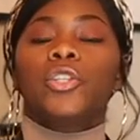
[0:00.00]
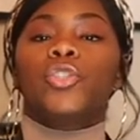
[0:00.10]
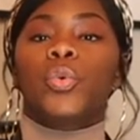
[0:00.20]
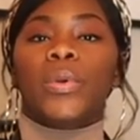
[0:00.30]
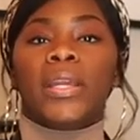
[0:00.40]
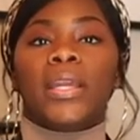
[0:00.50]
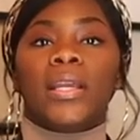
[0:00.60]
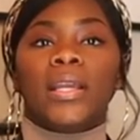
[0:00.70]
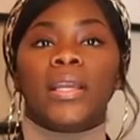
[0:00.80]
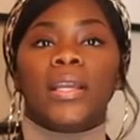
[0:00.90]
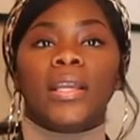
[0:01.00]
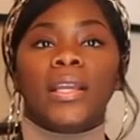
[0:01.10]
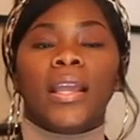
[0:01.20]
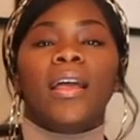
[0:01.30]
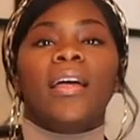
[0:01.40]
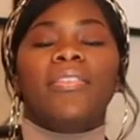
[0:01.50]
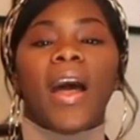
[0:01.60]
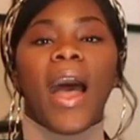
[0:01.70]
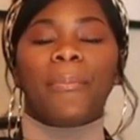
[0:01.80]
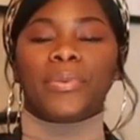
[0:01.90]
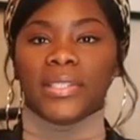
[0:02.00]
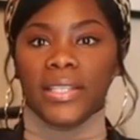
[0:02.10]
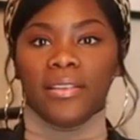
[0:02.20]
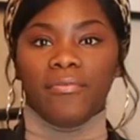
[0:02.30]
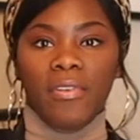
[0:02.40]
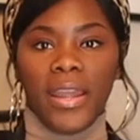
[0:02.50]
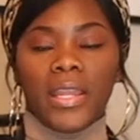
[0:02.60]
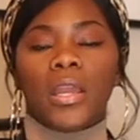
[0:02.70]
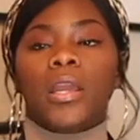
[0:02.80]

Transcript: doing the opposite, right?